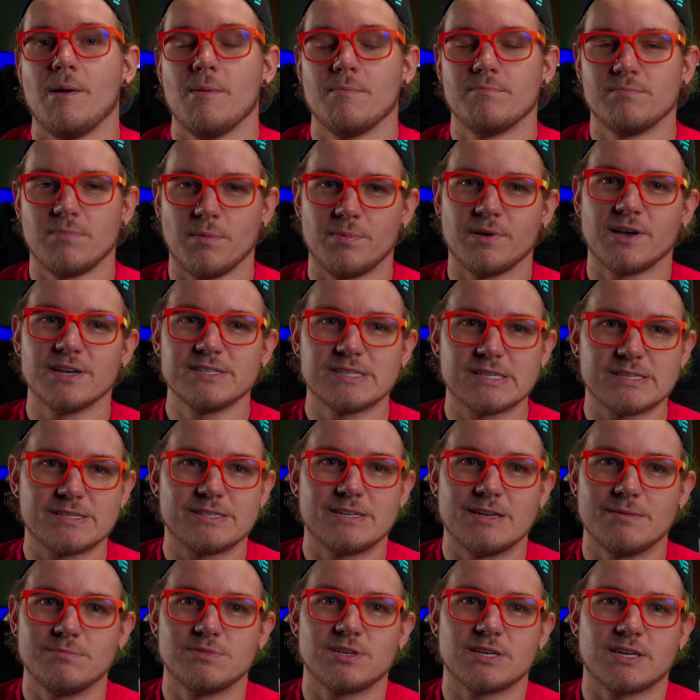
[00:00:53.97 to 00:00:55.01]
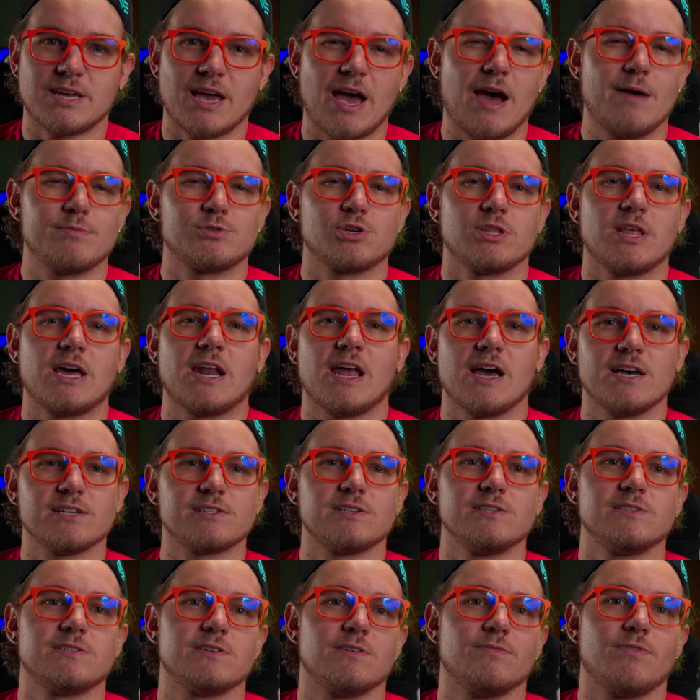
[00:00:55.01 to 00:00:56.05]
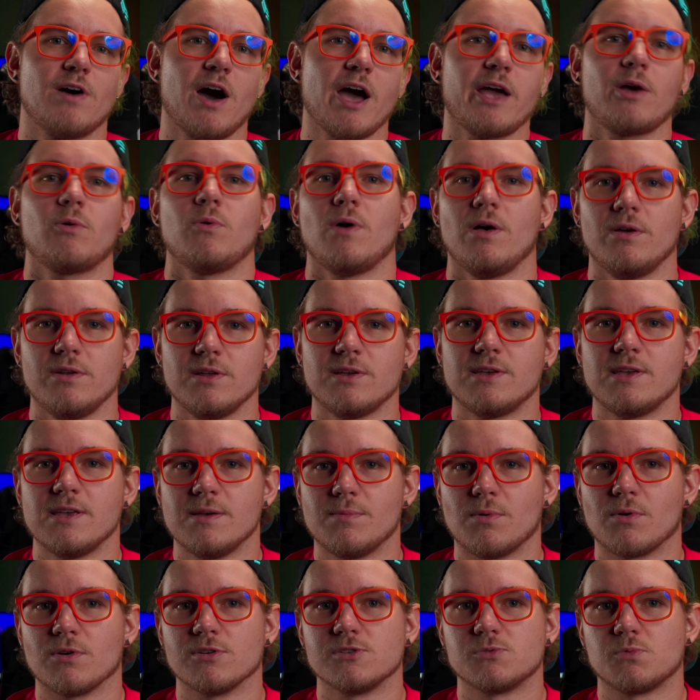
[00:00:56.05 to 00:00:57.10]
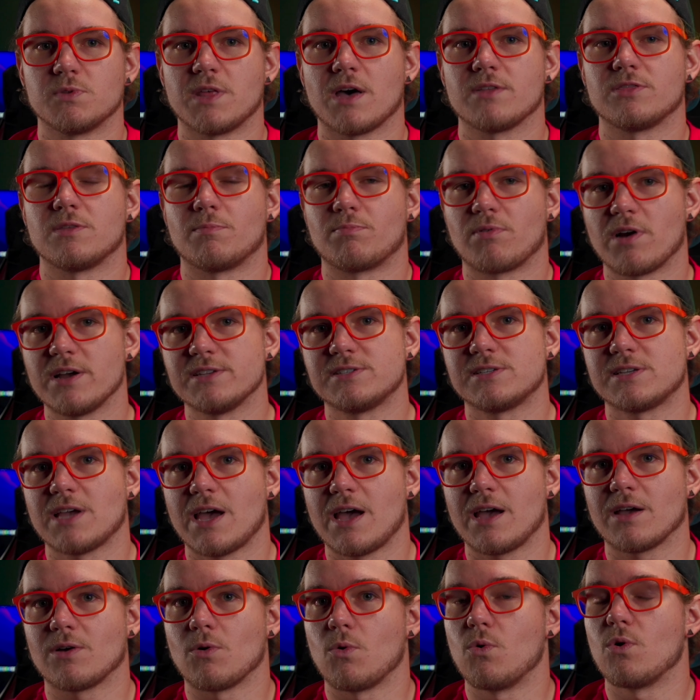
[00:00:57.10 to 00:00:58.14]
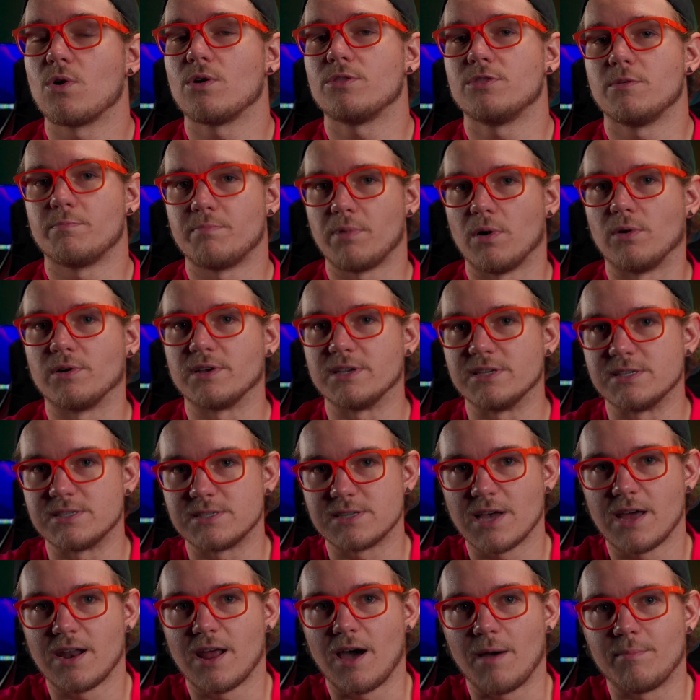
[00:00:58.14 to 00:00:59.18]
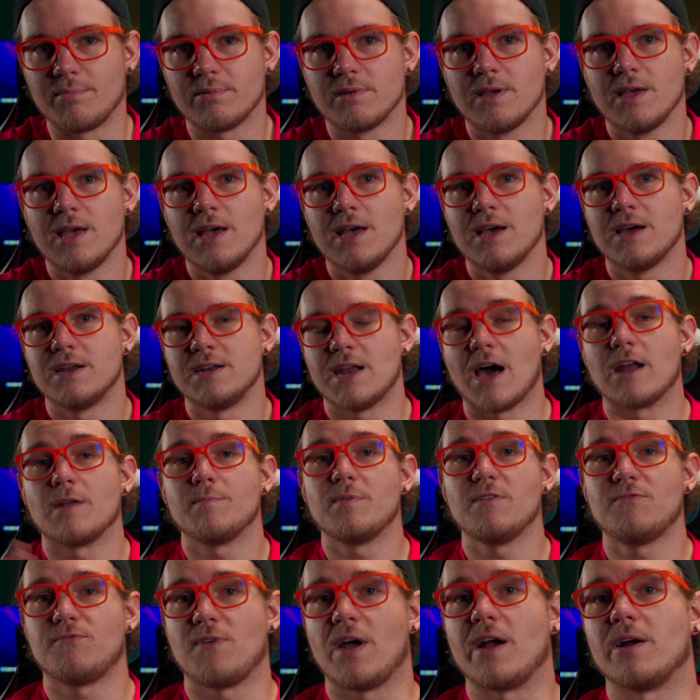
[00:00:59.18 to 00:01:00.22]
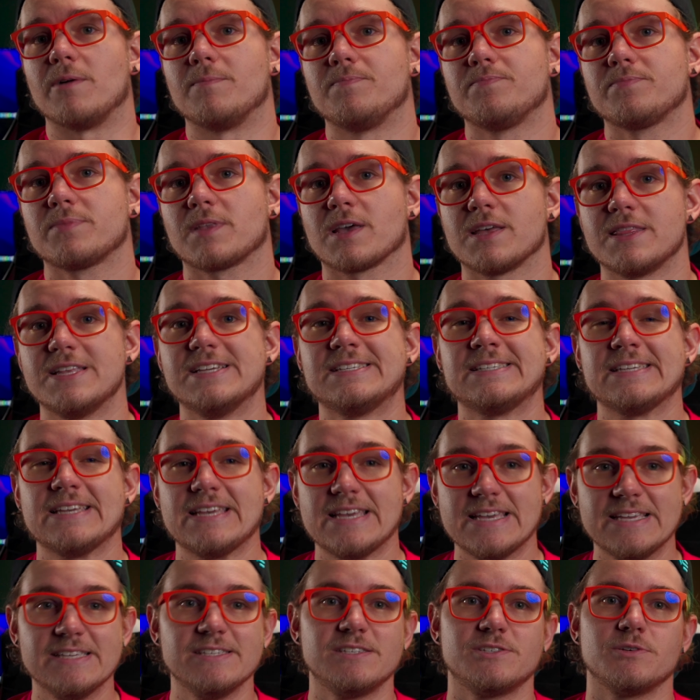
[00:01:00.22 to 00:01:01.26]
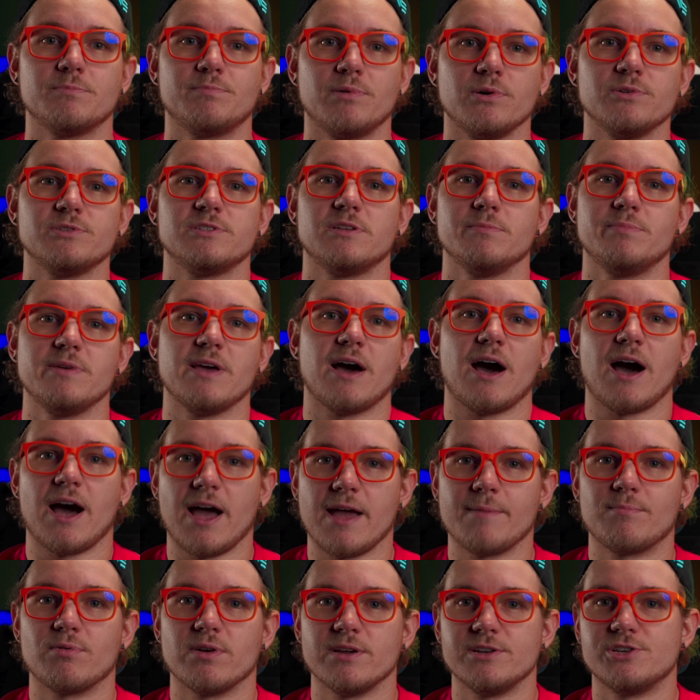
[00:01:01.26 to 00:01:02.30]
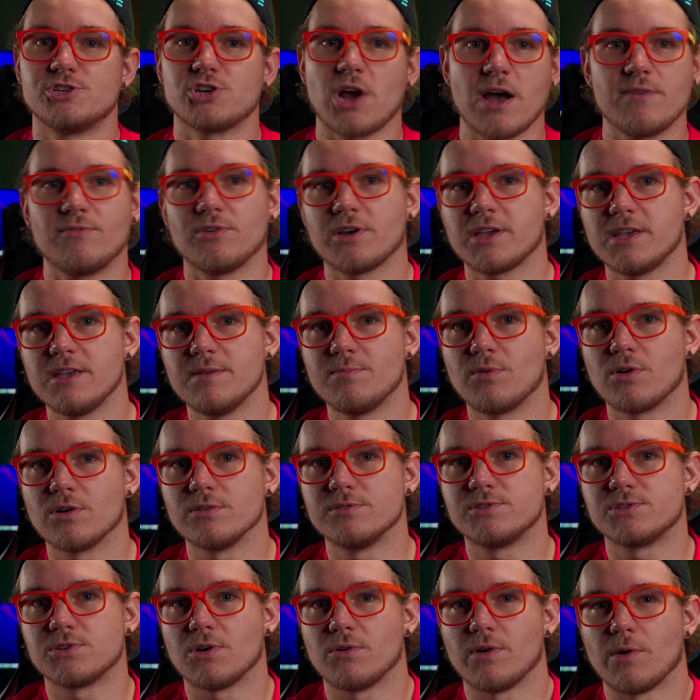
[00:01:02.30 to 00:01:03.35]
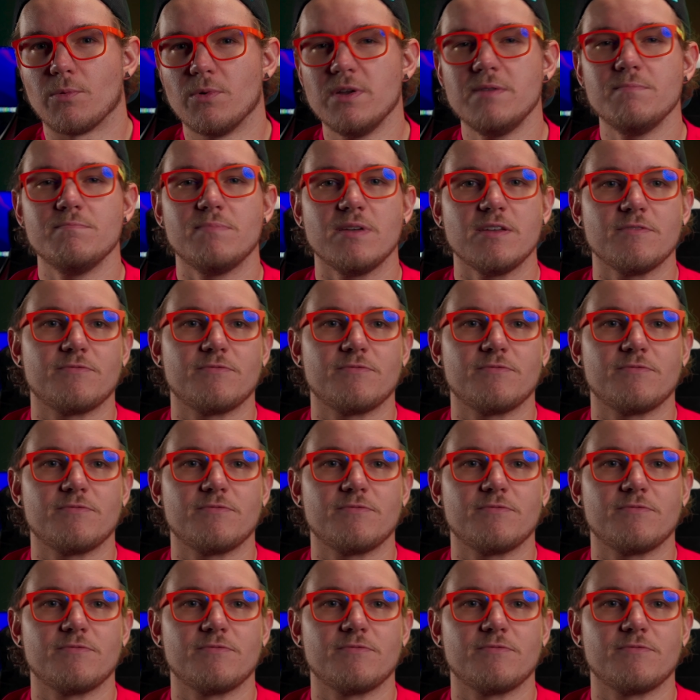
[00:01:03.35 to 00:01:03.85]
but because it seemed to capture that essence of high-quality keyboards without the price tag or the bulky setup. Now, to be fair, this is supposed to be a hybrid travel keyboard, so it wouldn't be